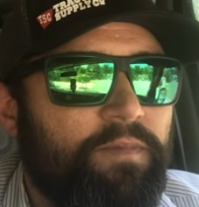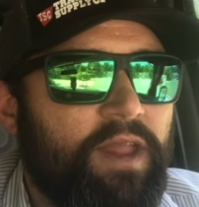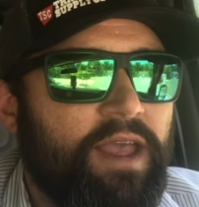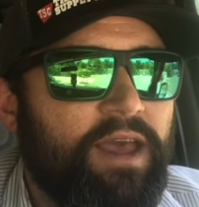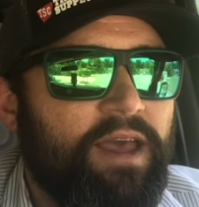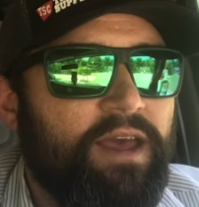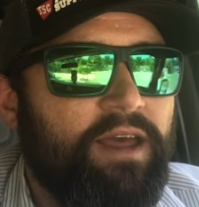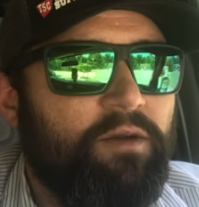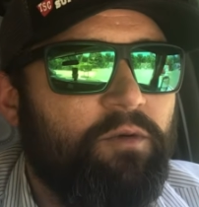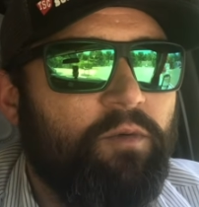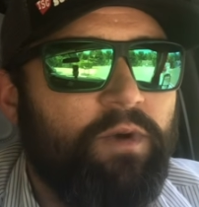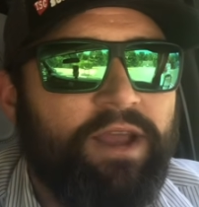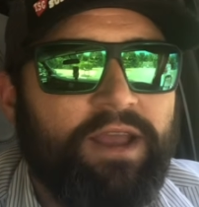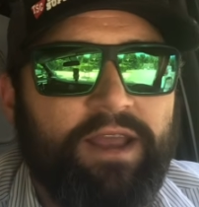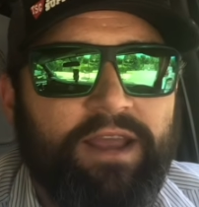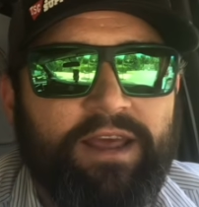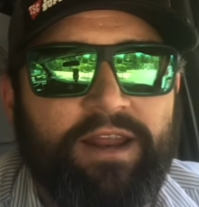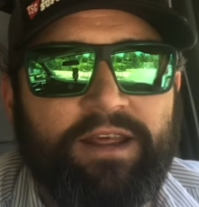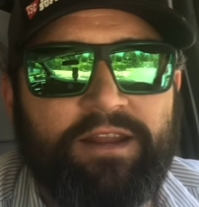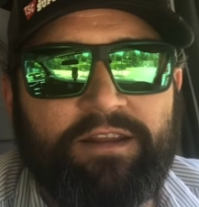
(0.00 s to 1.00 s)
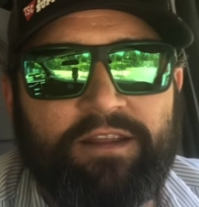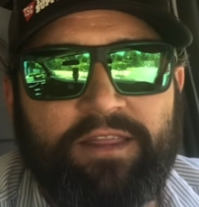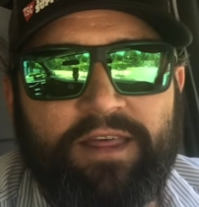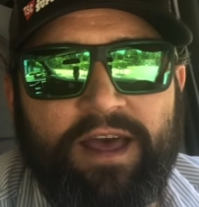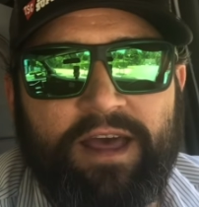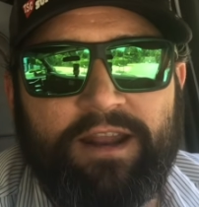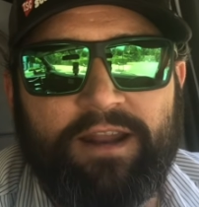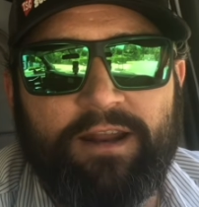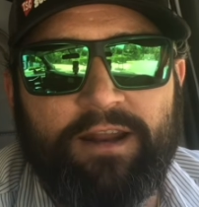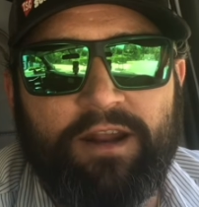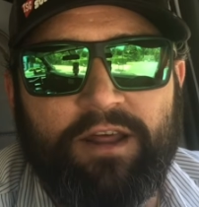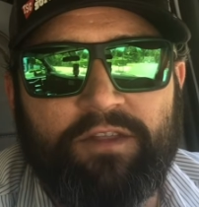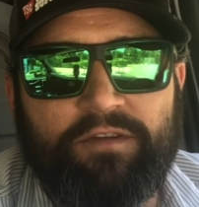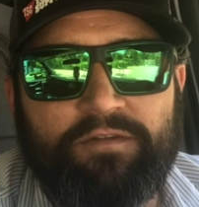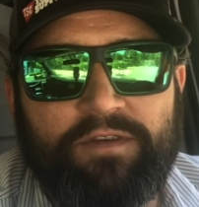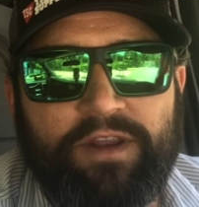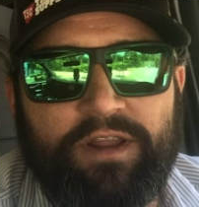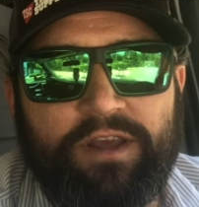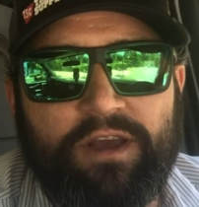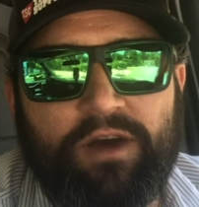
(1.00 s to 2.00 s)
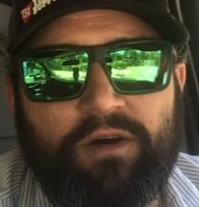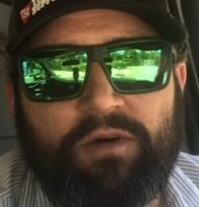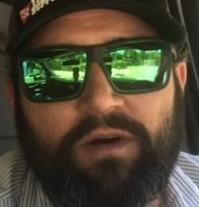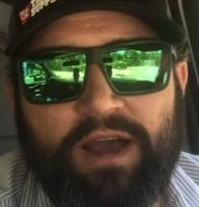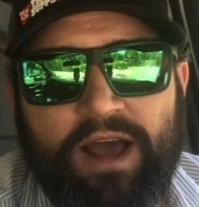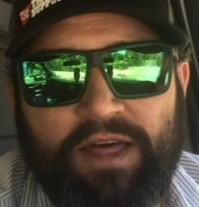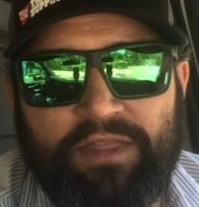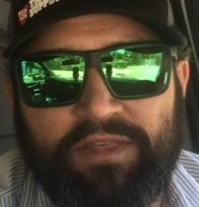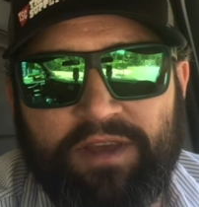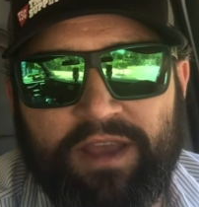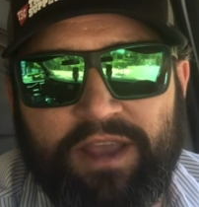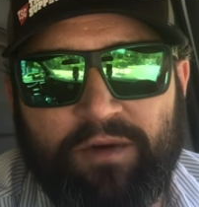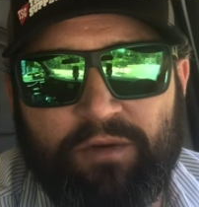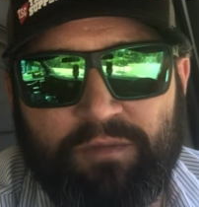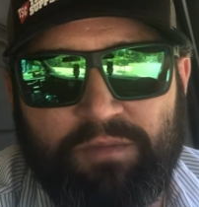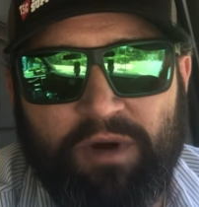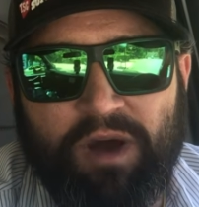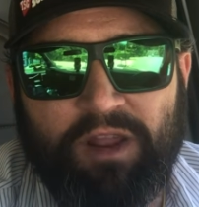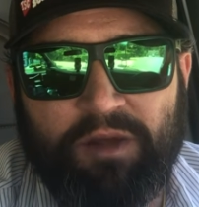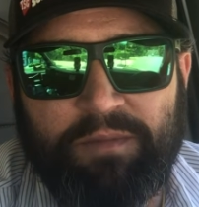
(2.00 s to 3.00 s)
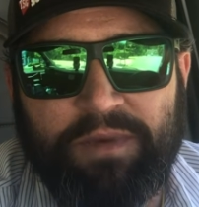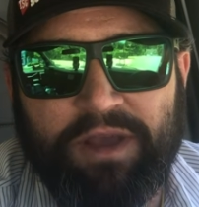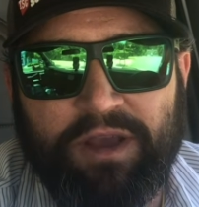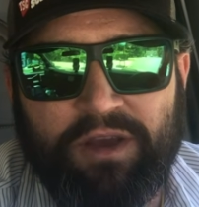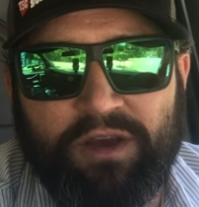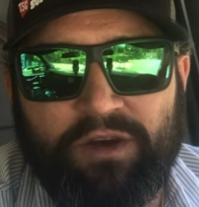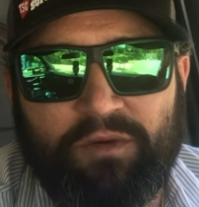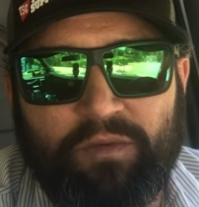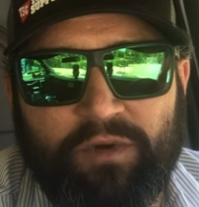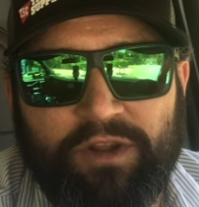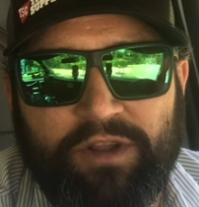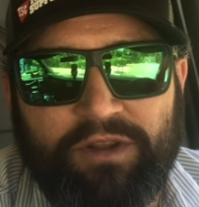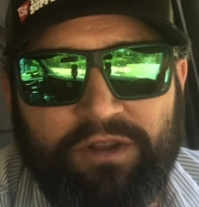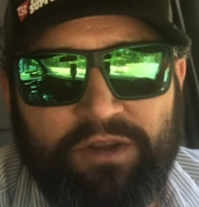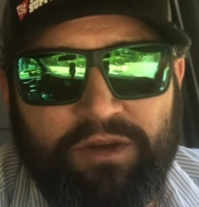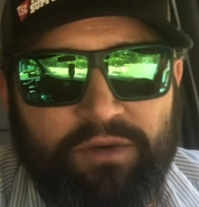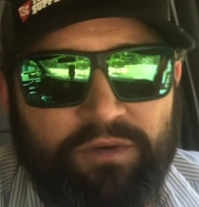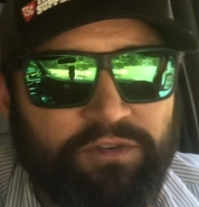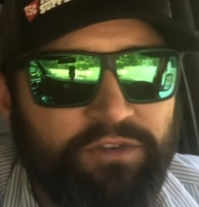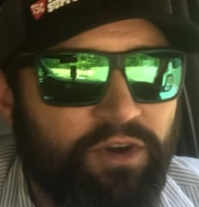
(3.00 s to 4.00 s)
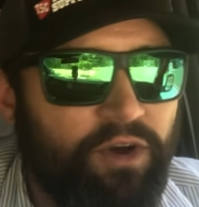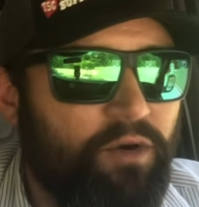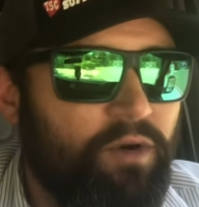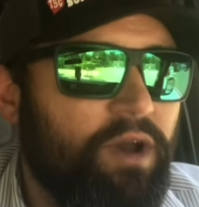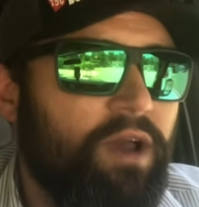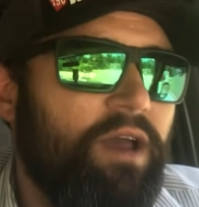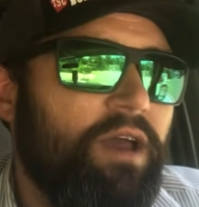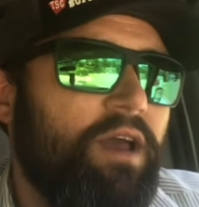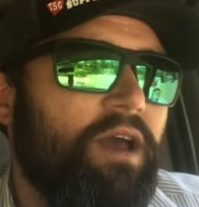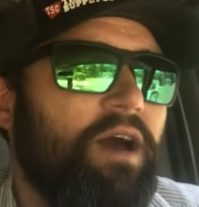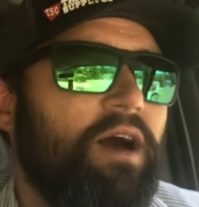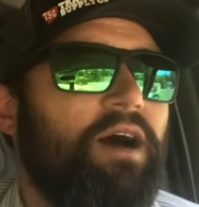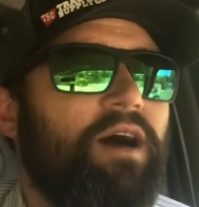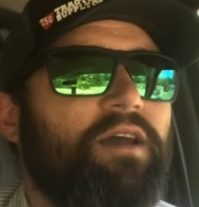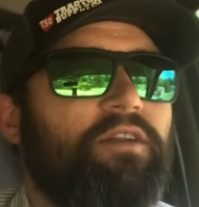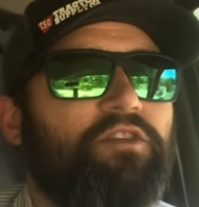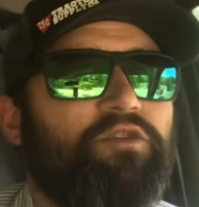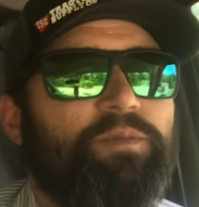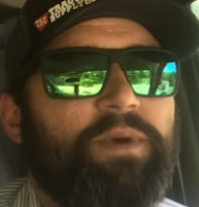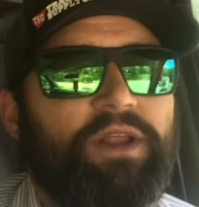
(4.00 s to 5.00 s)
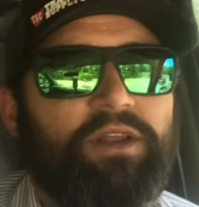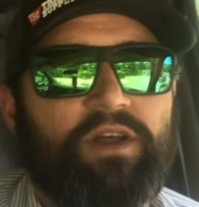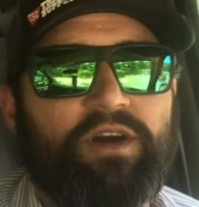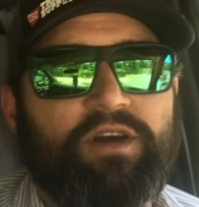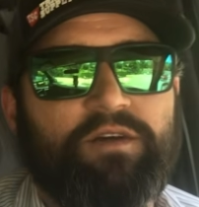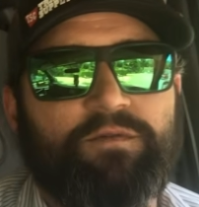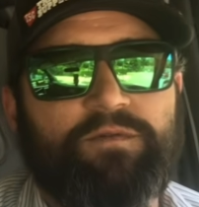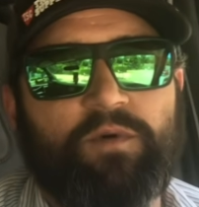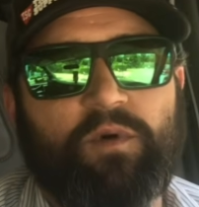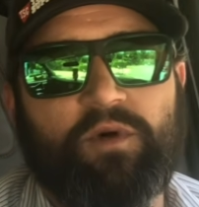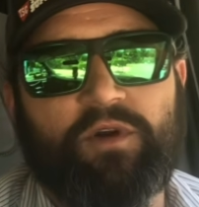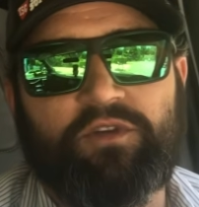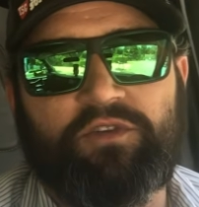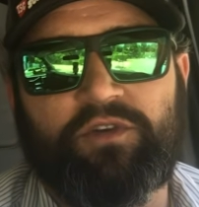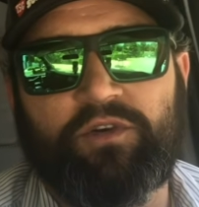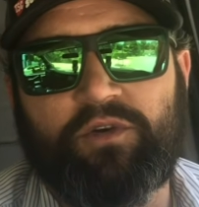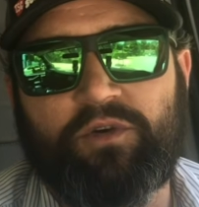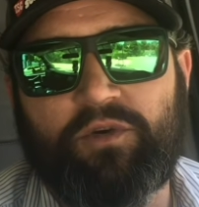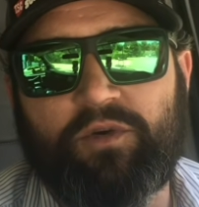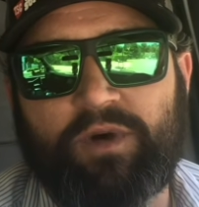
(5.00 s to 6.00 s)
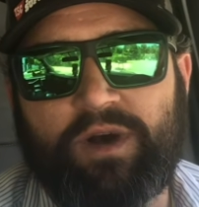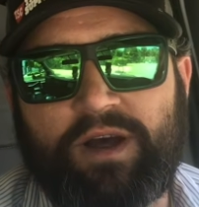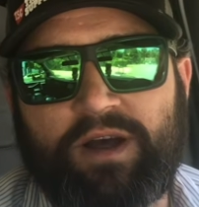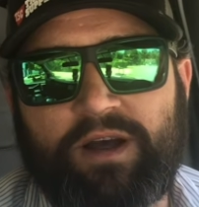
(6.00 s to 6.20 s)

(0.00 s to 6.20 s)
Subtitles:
and we can get into that in another video. I think it would probably be a good one to do. So just be looking forward to